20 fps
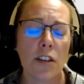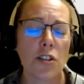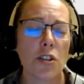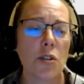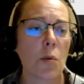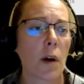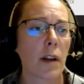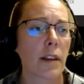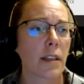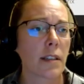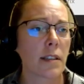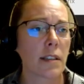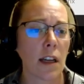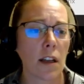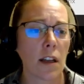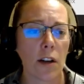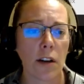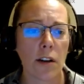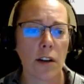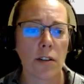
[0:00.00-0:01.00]
that you want the
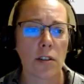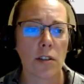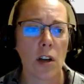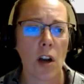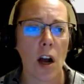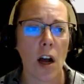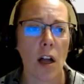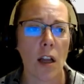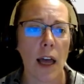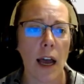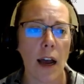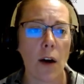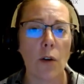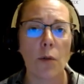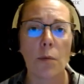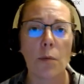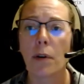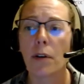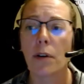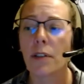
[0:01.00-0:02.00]
seller to call
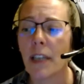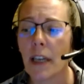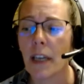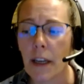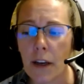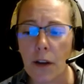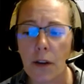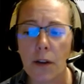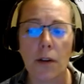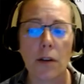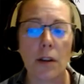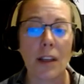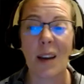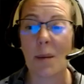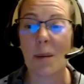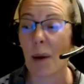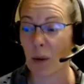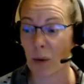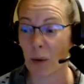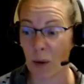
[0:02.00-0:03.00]
out, particularly
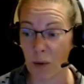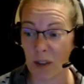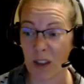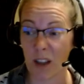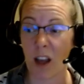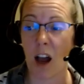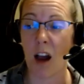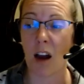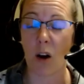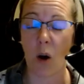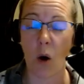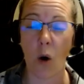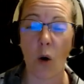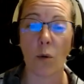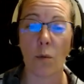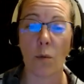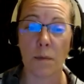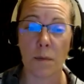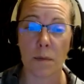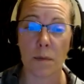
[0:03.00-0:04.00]
about those log
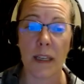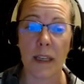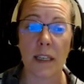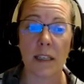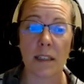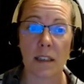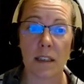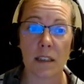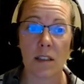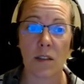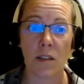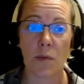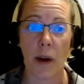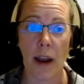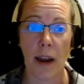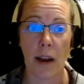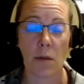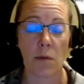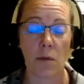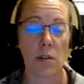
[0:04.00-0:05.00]
home pieces,
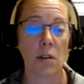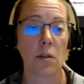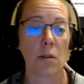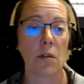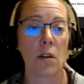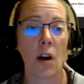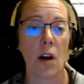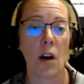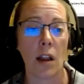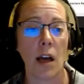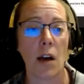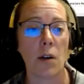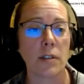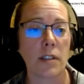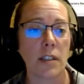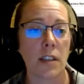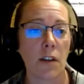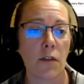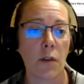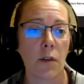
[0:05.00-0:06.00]
right? To call
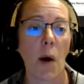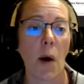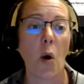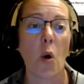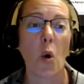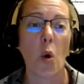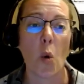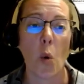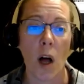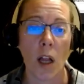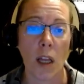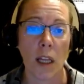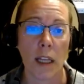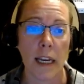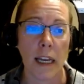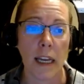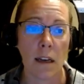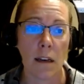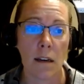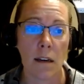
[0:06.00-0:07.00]
out stuff about
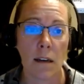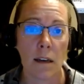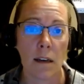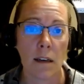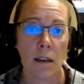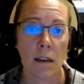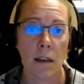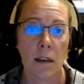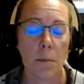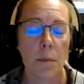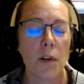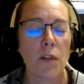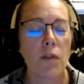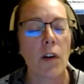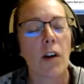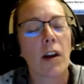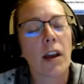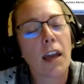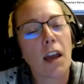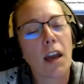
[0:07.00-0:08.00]
quality. Be
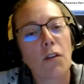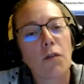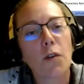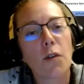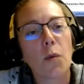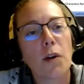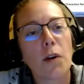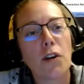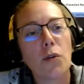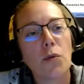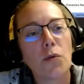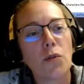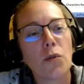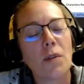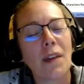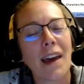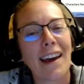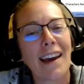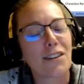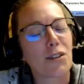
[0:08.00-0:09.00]
very careful when you
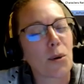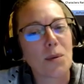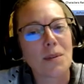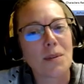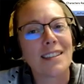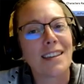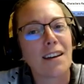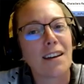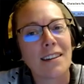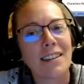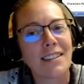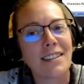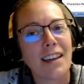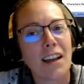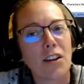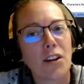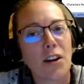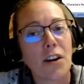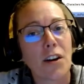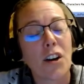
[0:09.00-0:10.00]
do that. Don't tell the
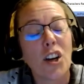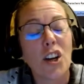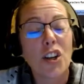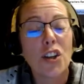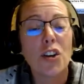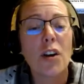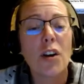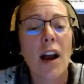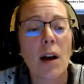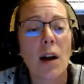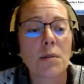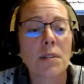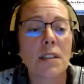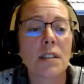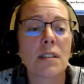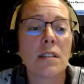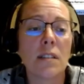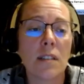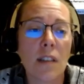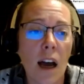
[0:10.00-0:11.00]
seller your house
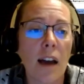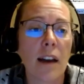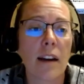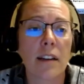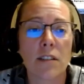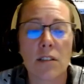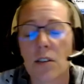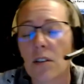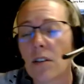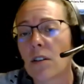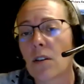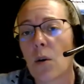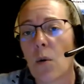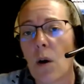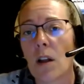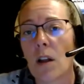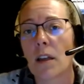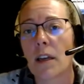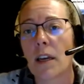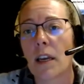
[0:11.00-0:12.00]
is not as good a
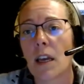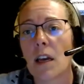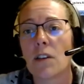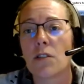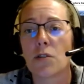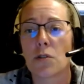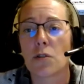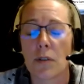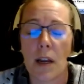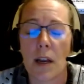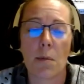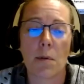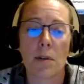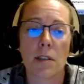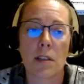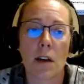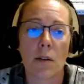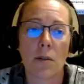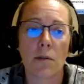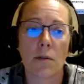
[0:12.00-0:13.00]
quality as your
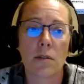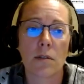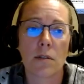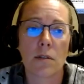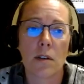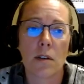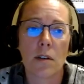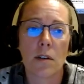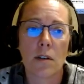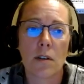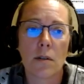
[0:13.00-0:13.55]
neighbor's house.